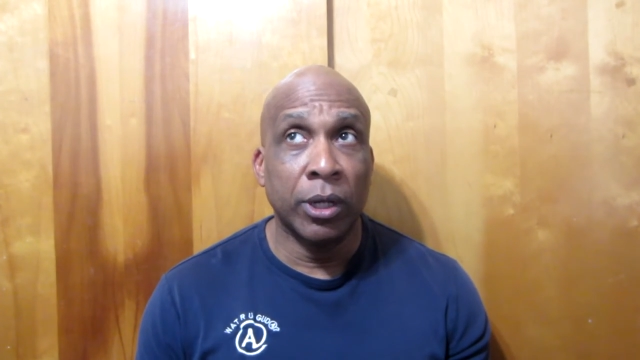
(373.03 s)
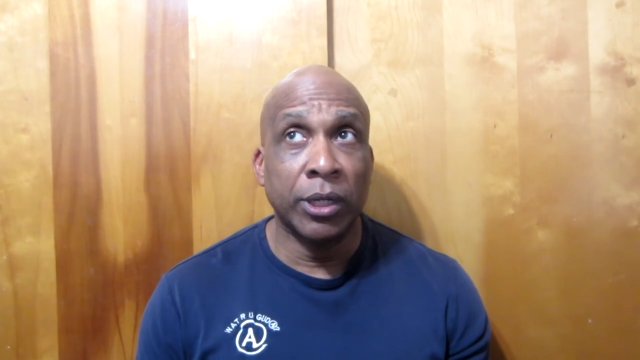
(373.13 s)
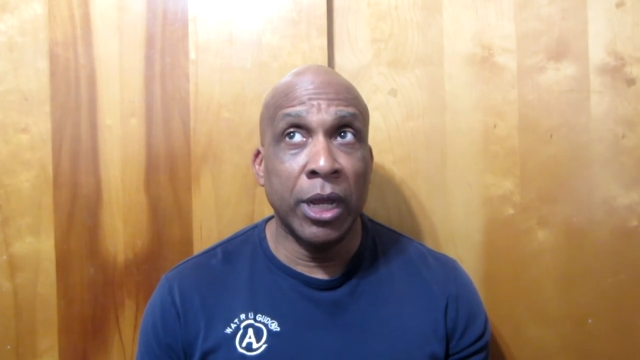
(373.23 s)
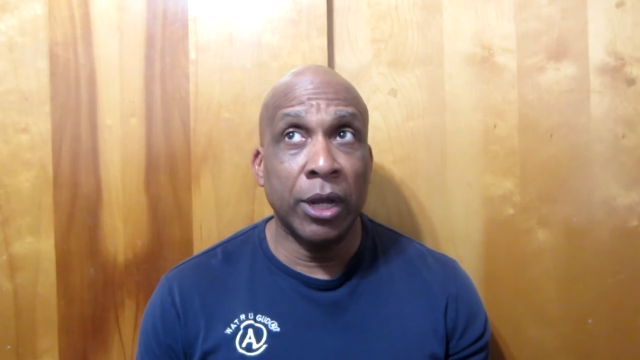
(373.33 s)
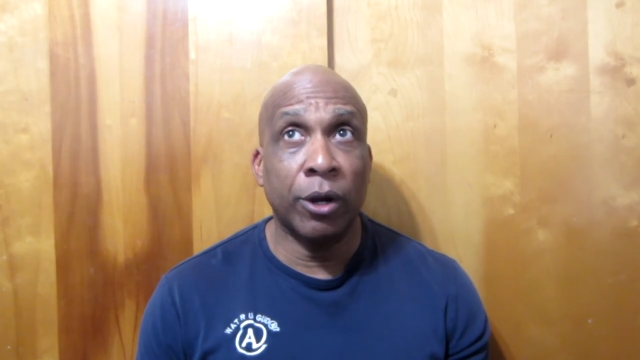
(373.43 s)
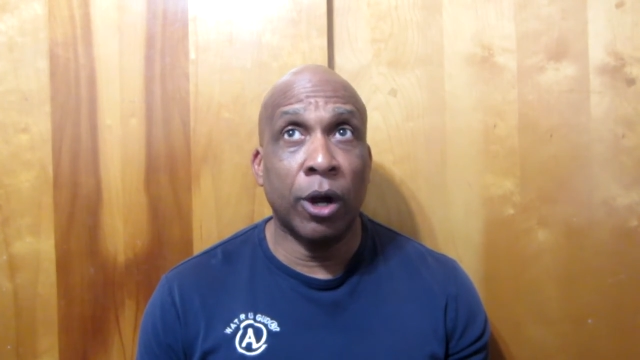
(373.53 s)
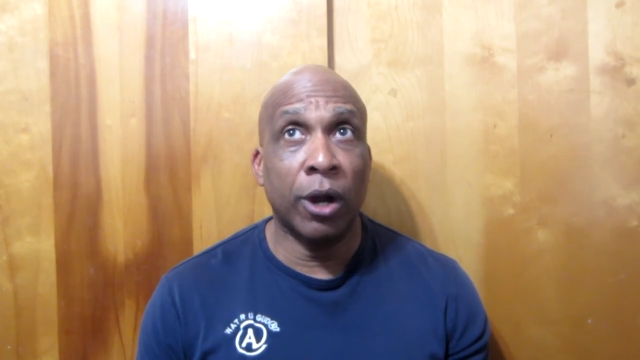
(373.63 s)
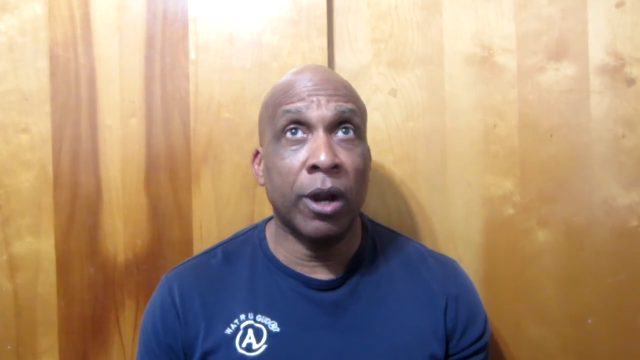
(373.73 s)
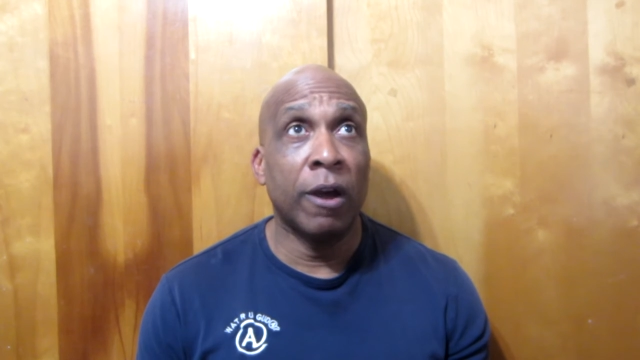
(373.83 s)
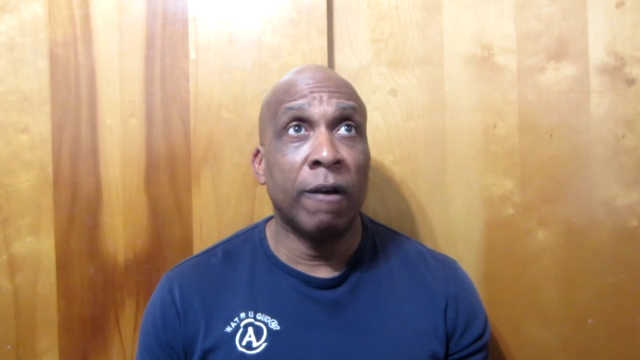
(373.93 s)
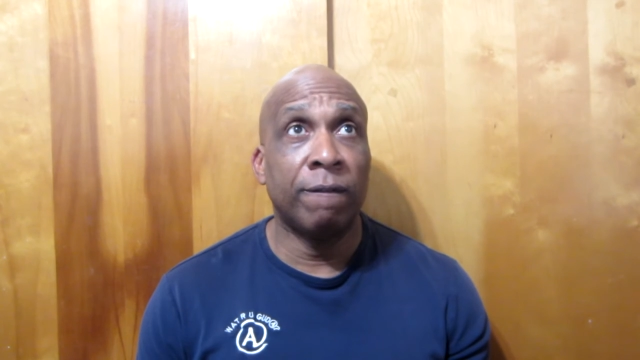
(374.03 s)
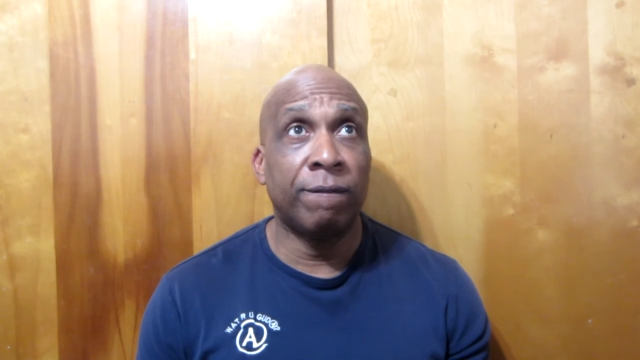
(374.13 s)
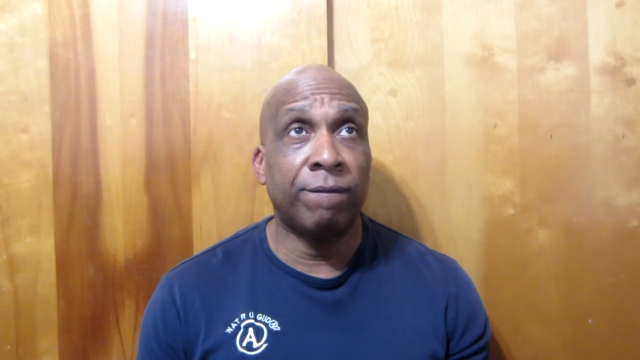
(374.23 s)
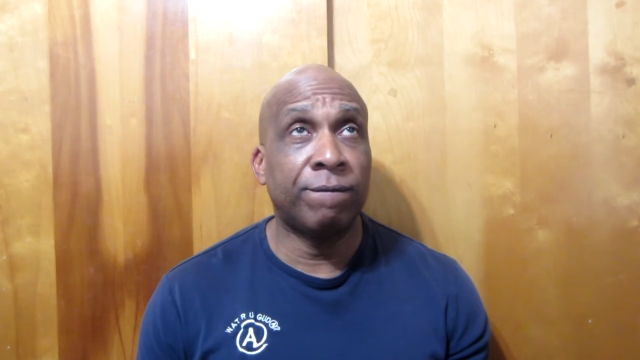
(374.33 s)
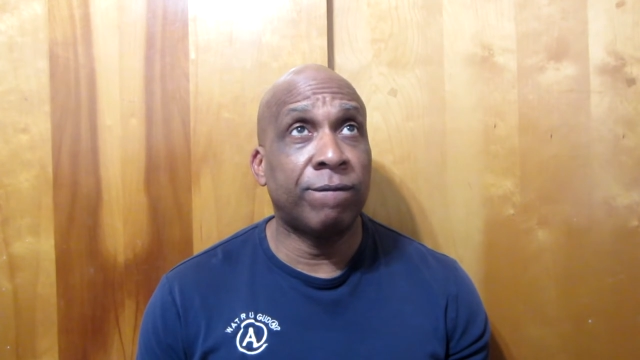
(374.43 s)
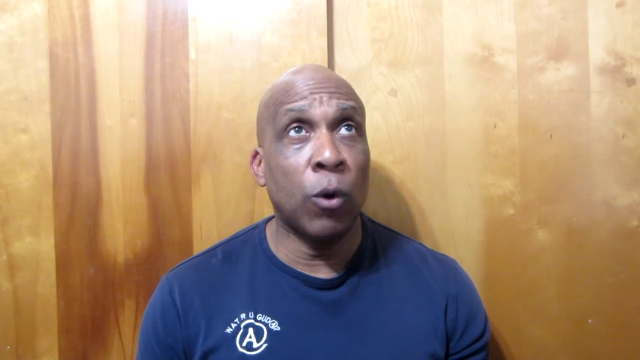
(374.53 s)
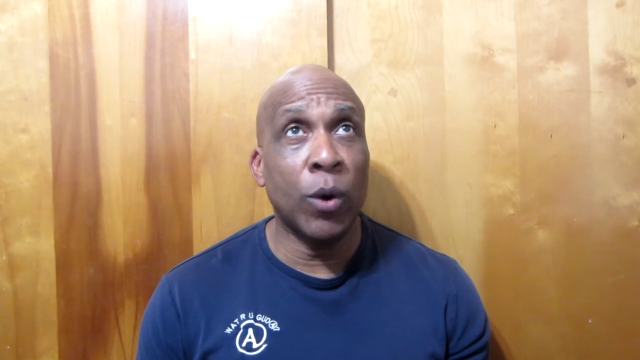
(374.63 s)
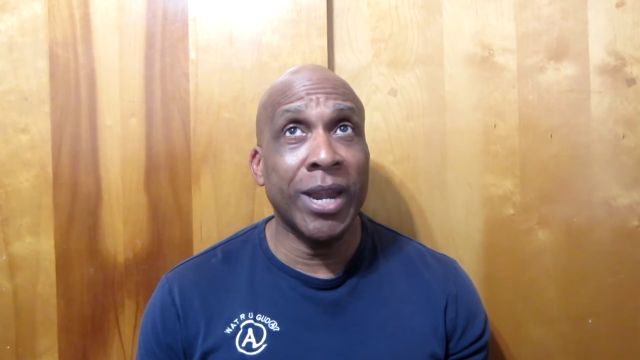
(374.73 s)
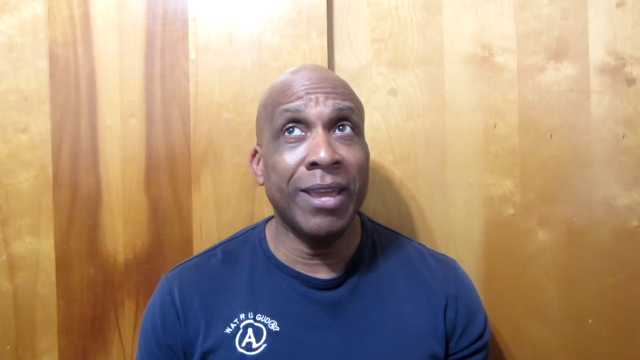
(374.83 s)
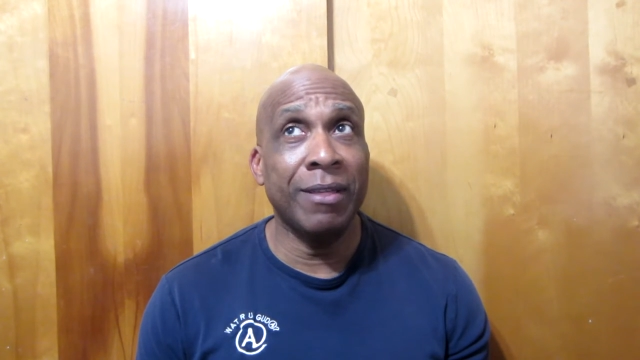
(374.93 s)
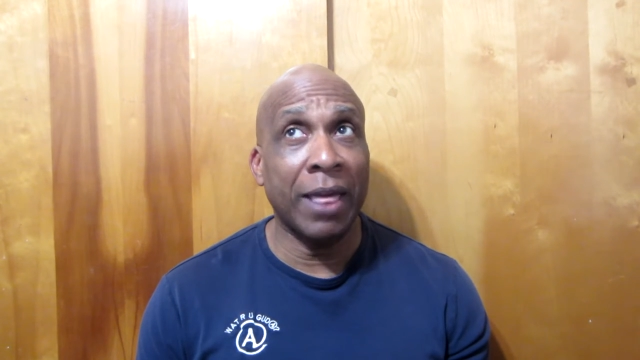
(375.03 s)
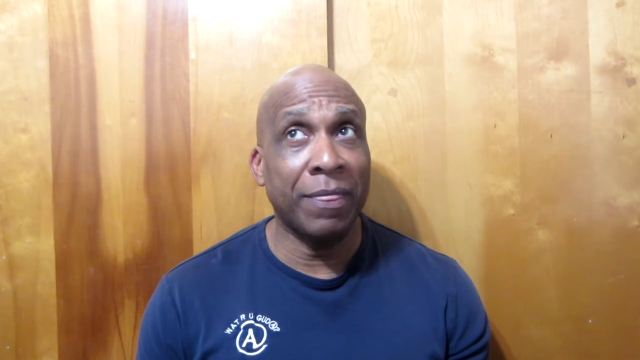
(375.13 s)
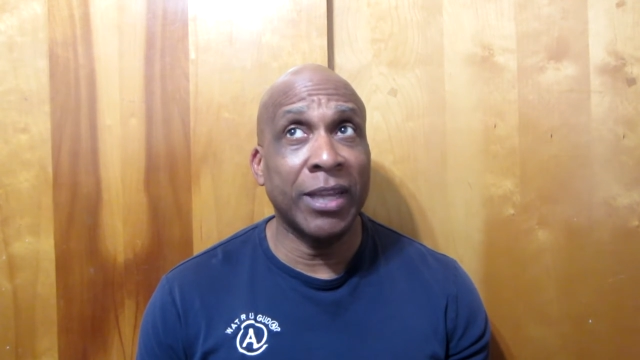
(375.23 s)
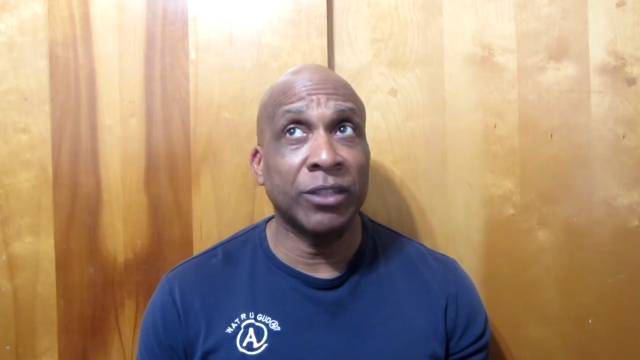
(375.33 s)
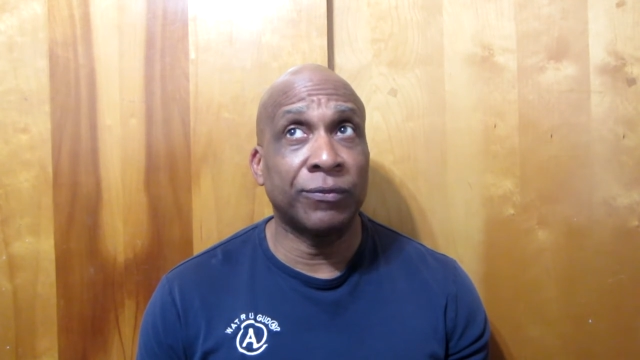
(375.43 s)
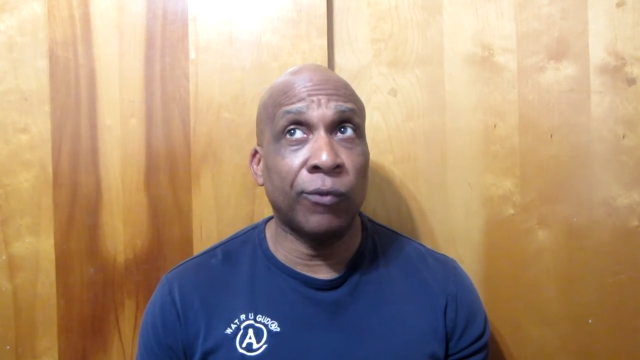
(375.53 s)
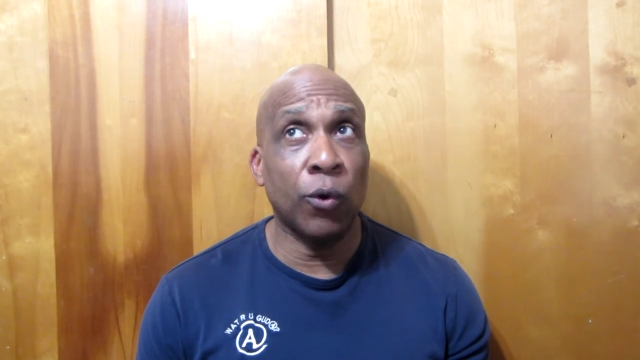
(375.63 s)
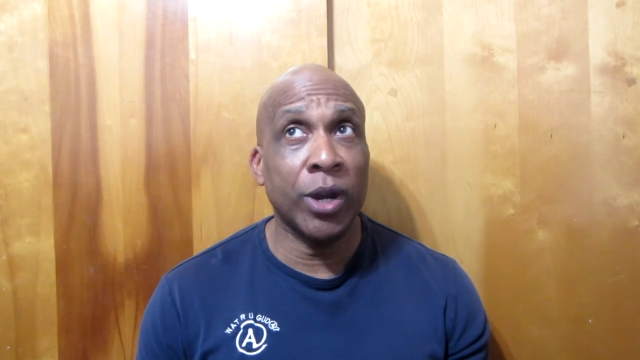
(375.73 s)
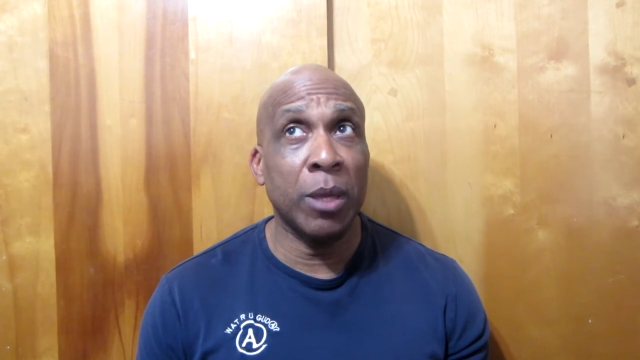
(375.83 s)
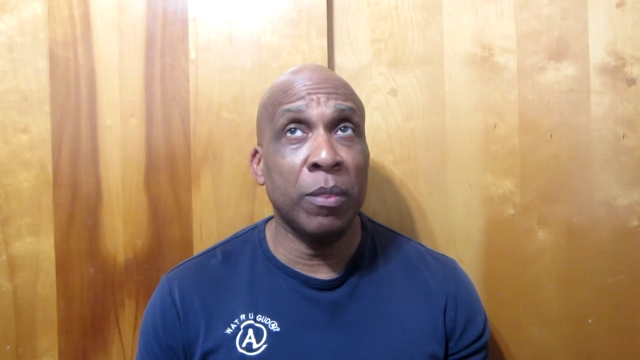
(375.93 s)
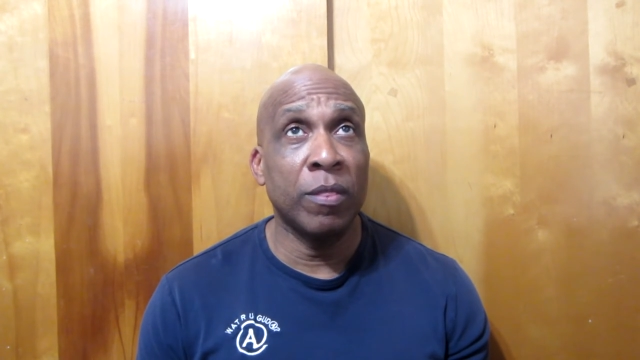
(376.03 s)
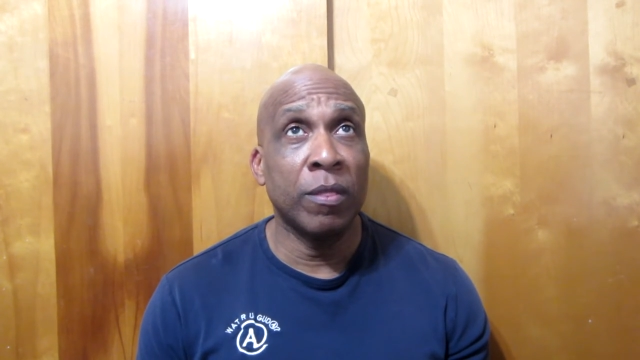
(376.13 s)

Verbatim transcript: There are 40, I think it's 42